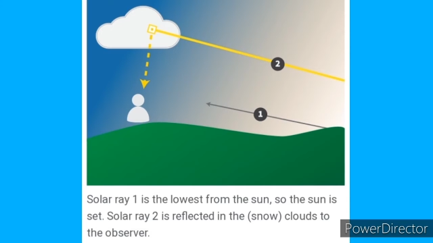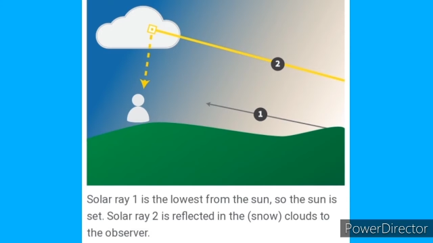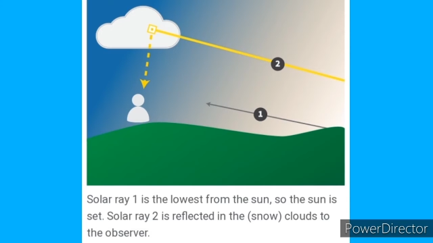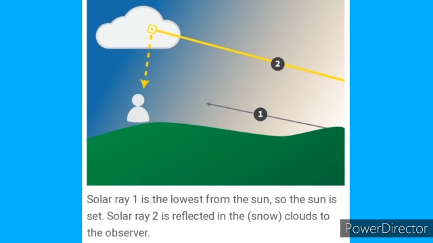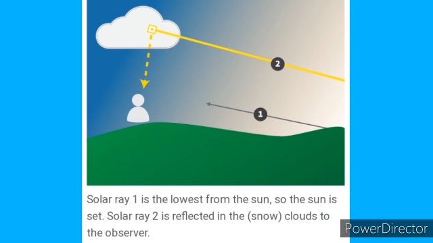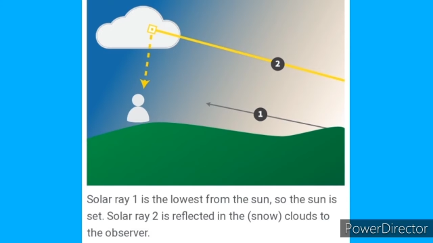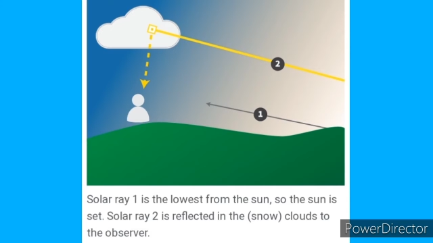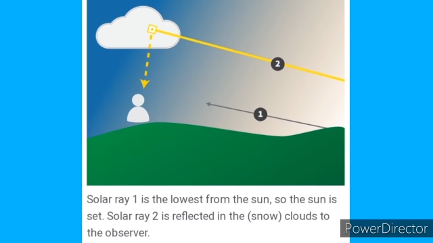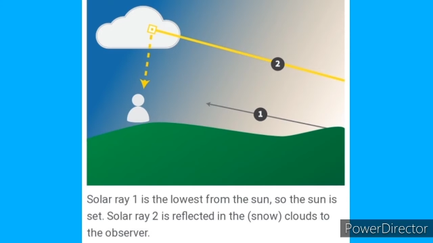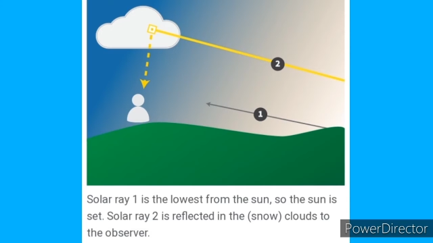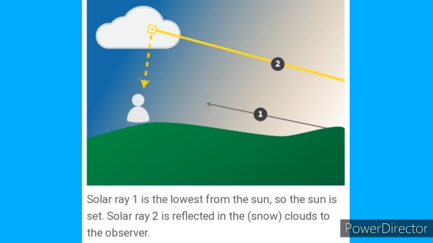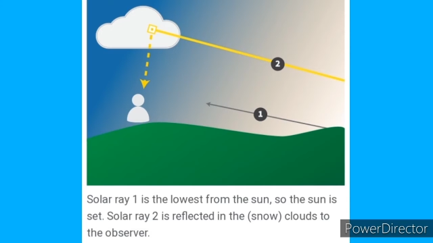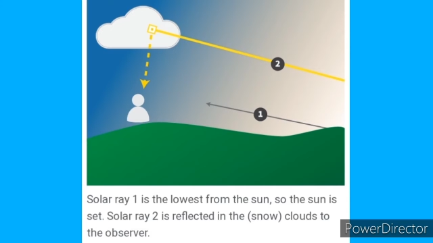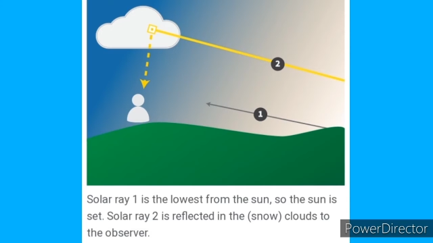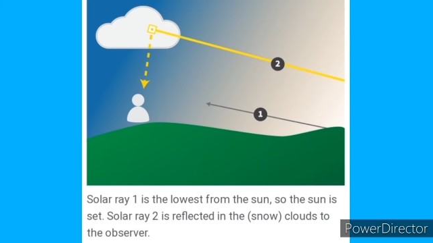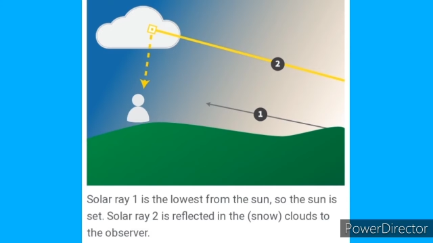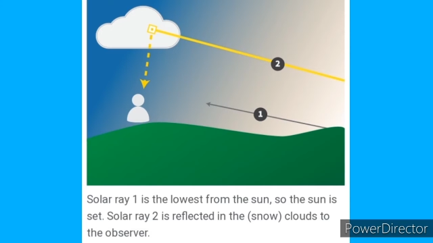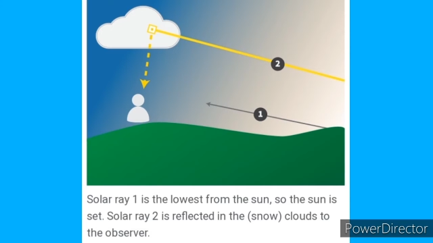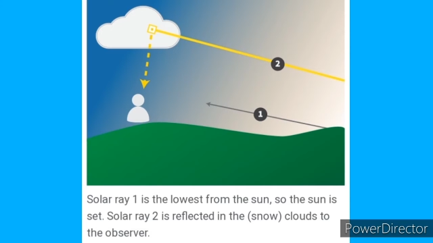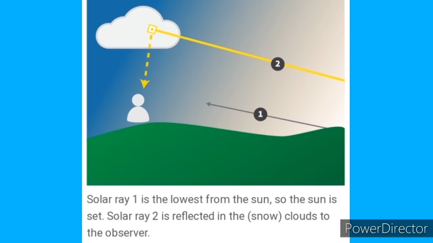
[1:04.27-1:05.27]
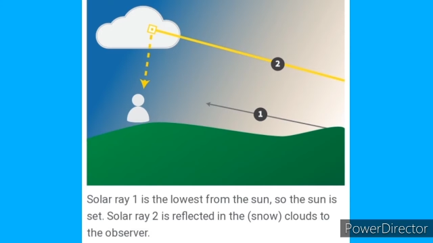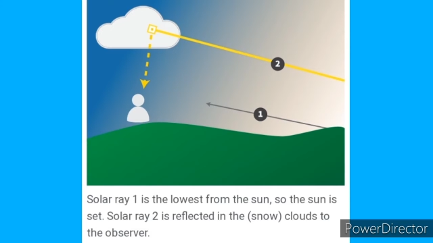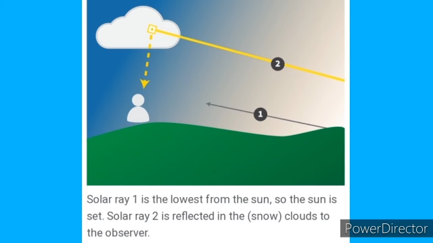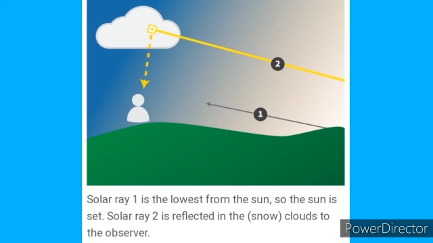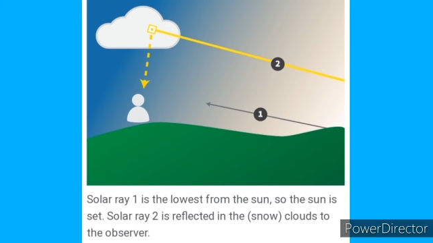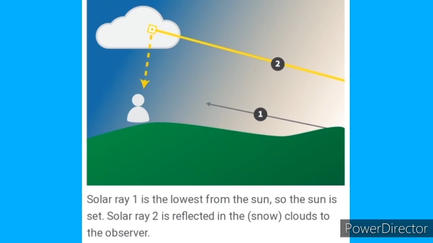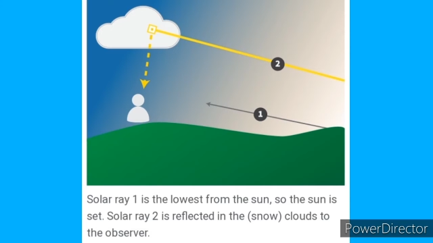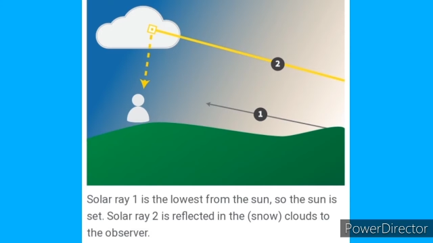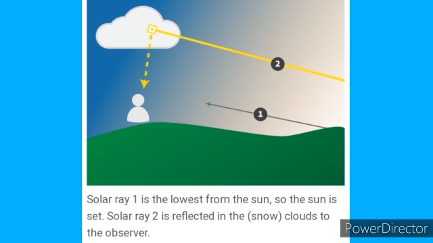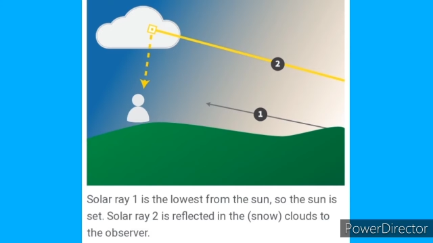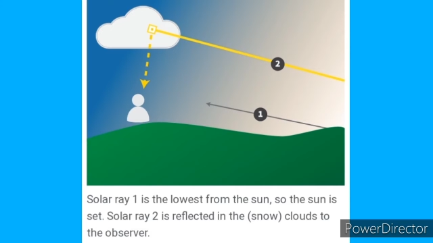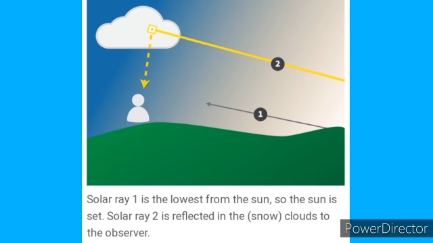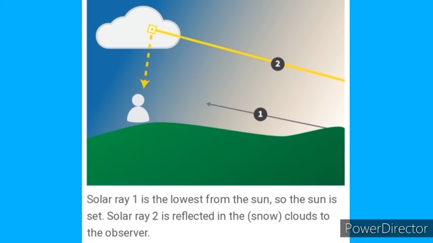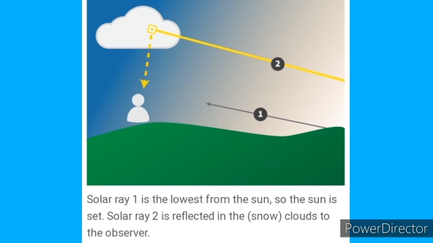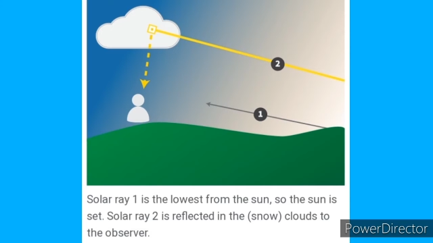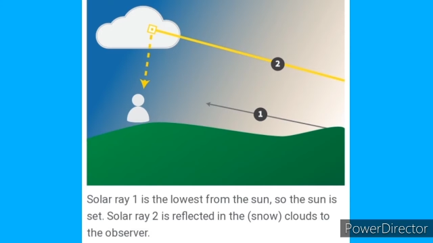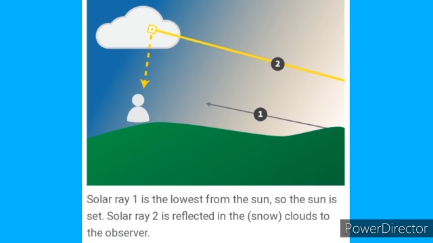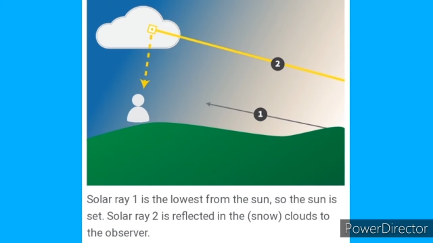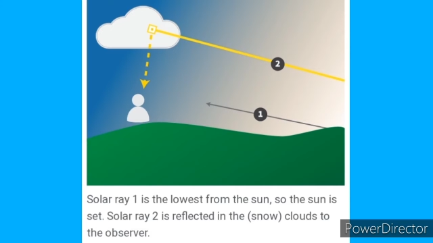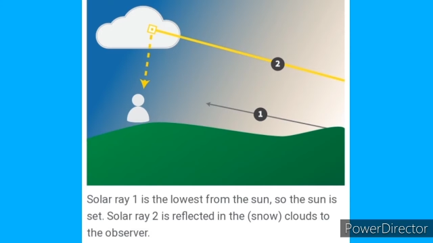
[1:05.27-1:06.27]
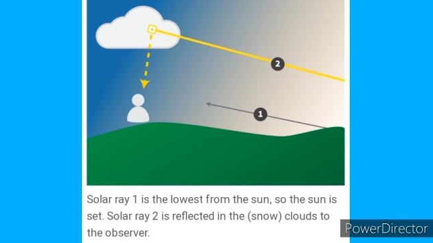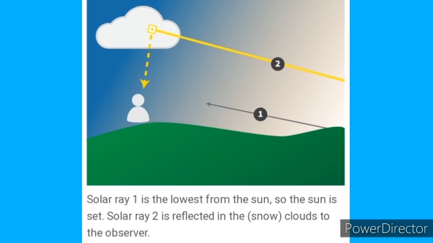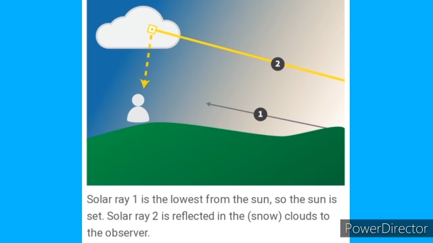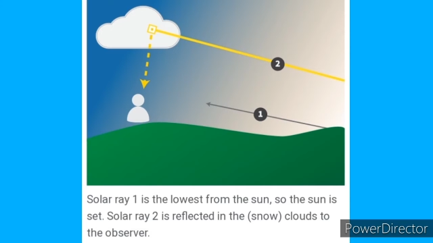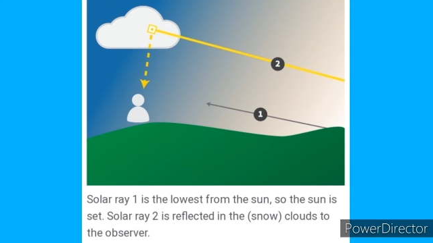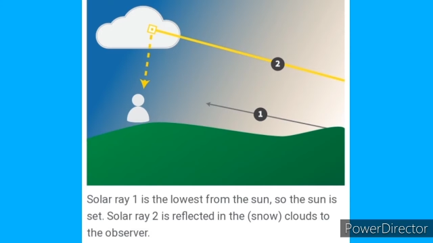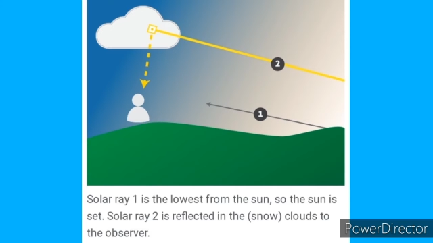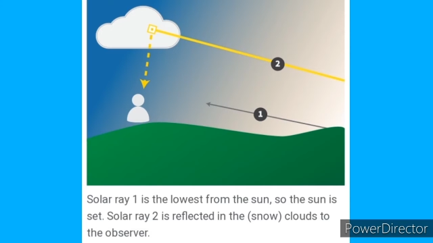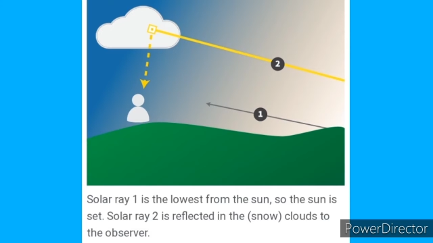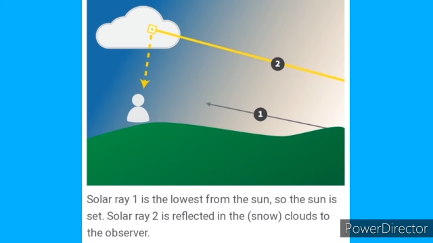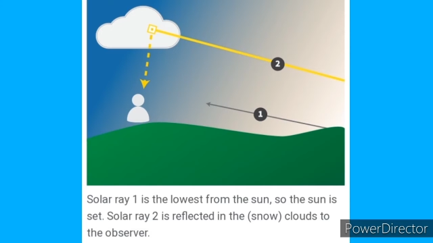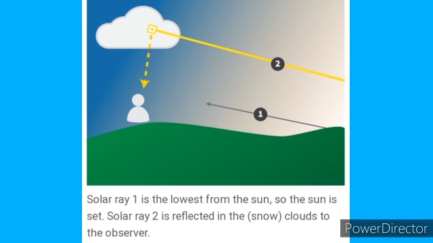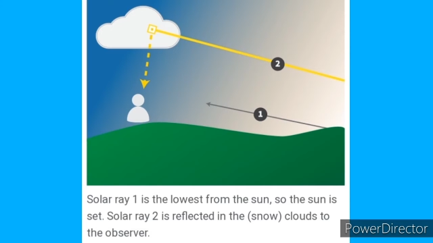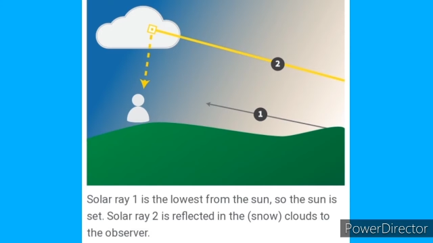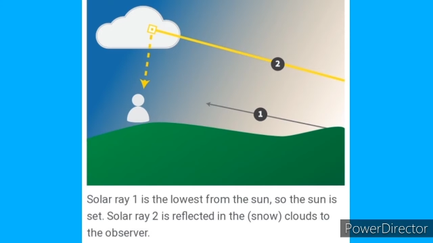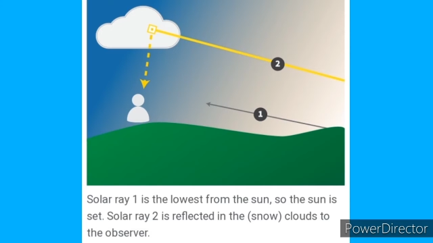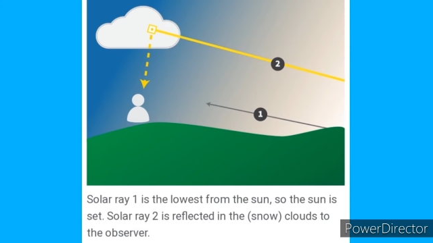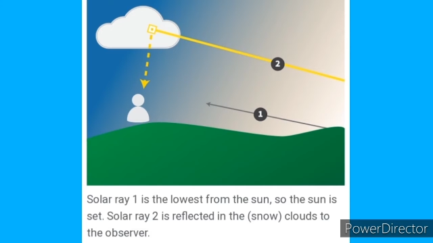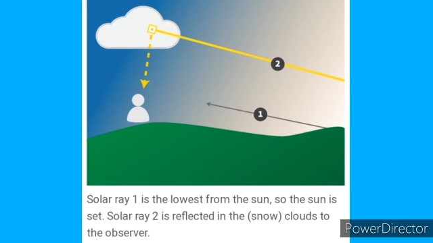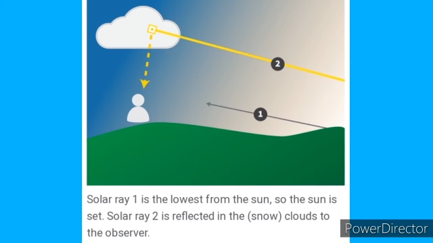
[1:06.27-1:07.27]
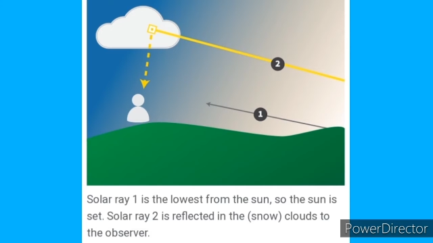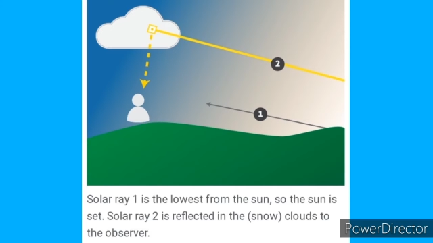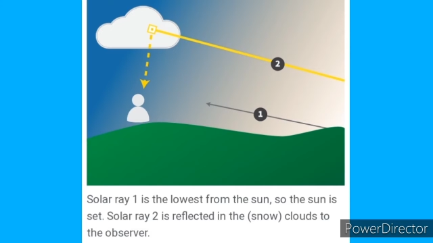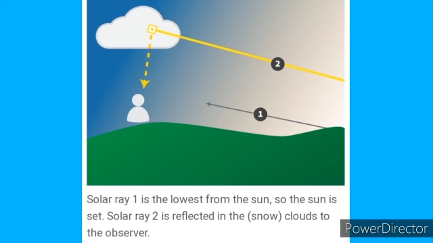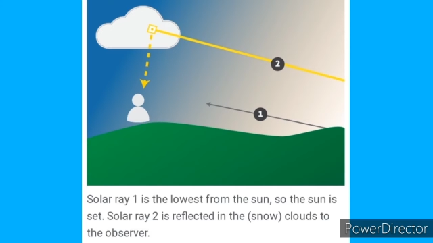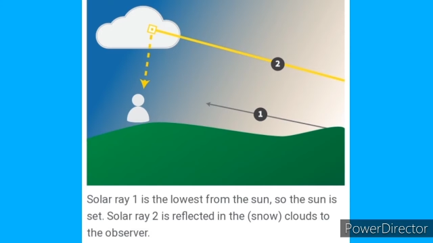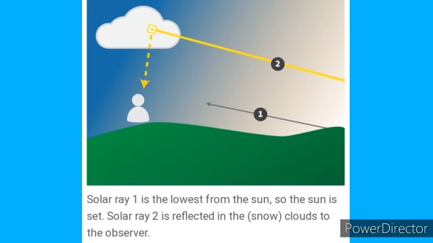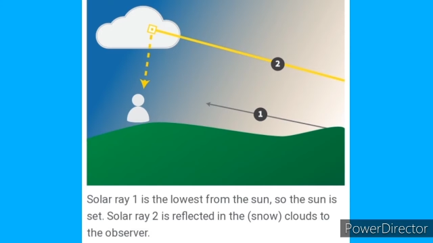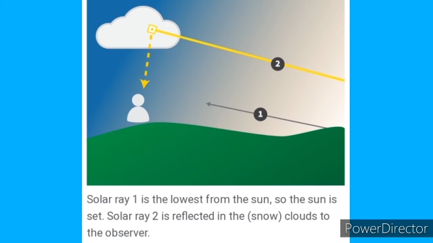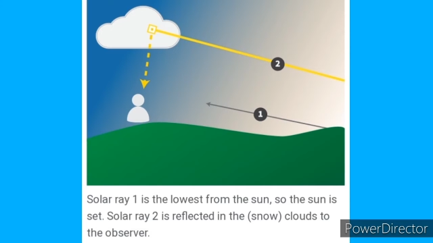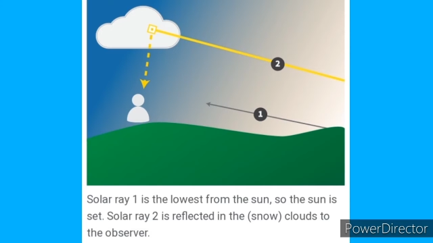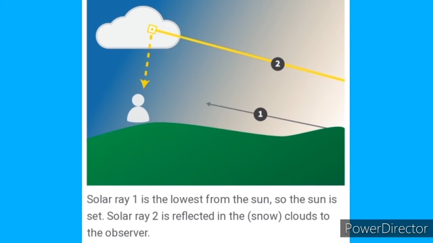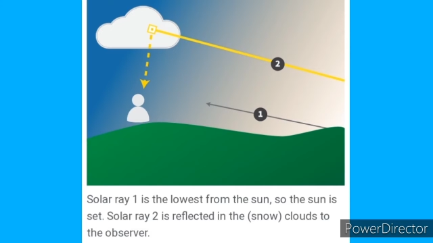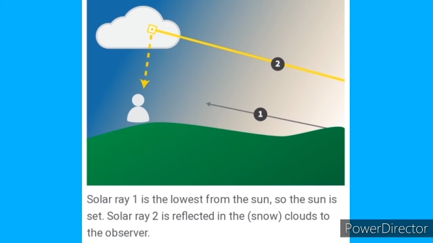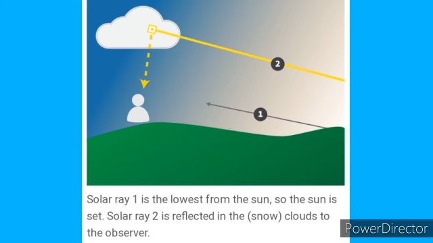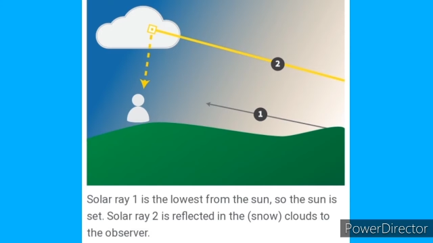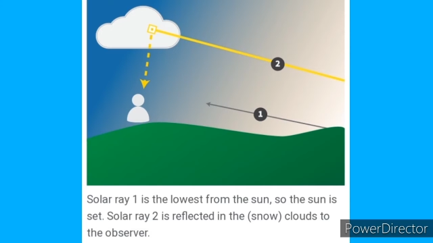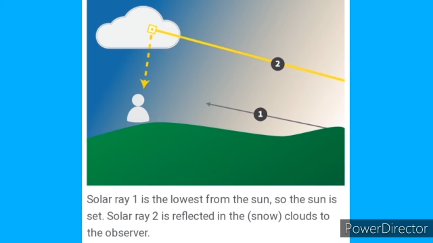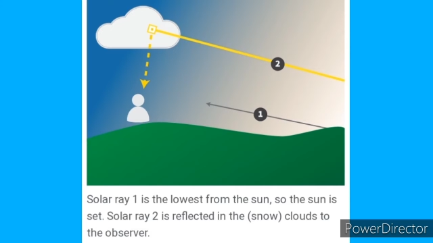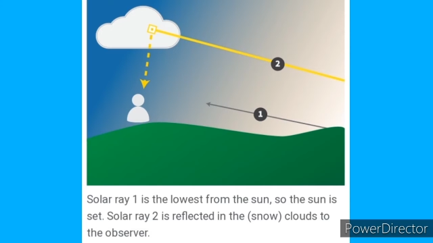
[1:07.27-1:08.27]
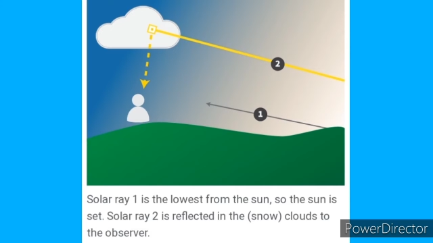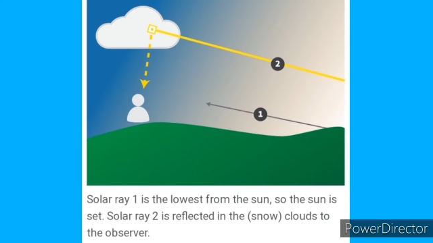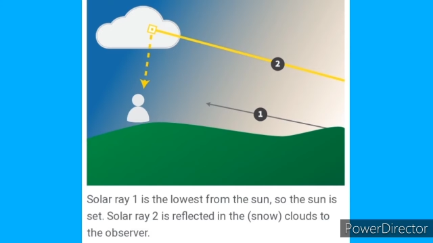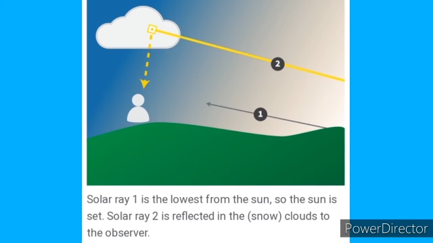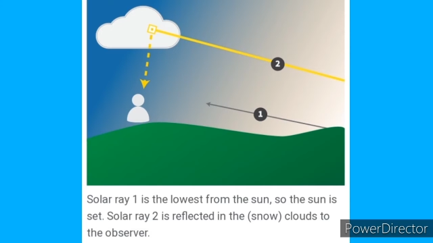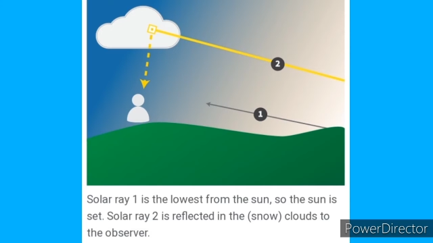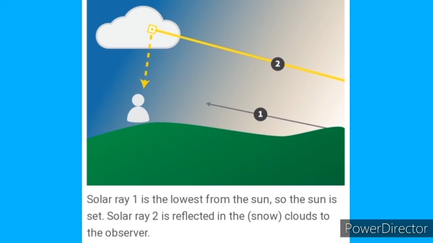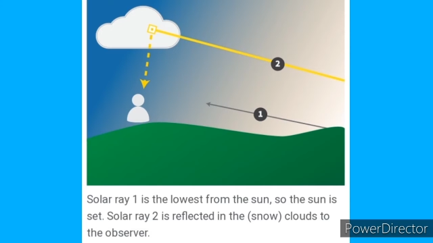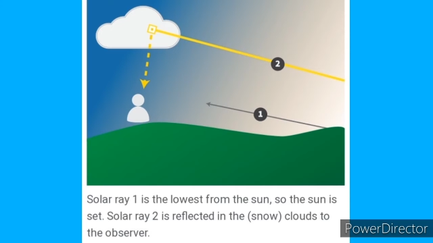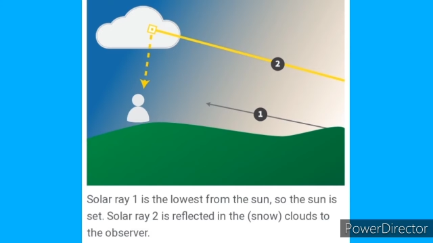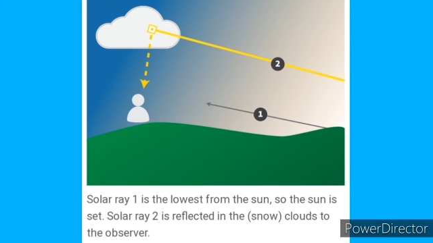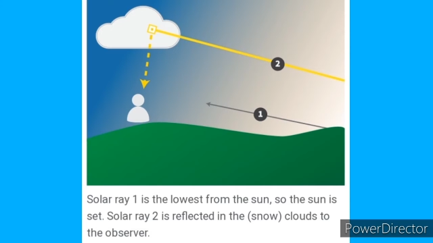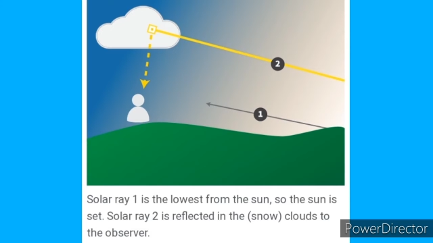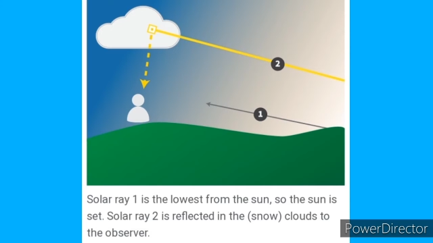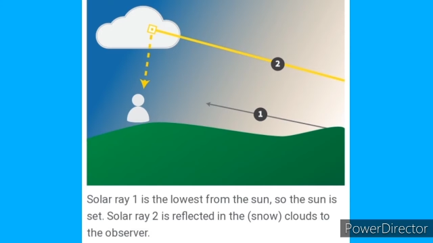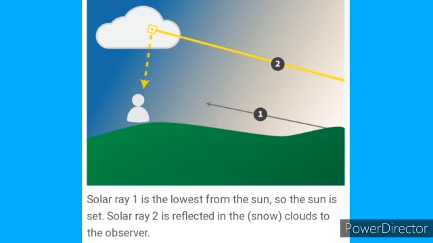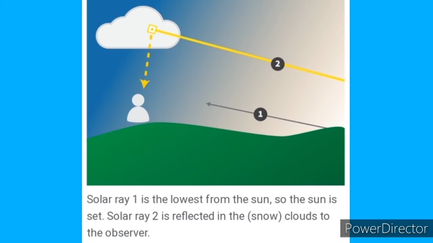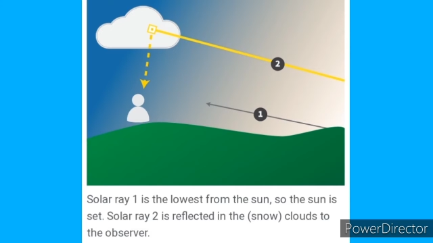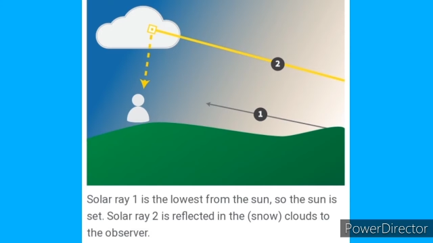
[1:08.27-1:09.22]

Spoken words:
(no speaker visible)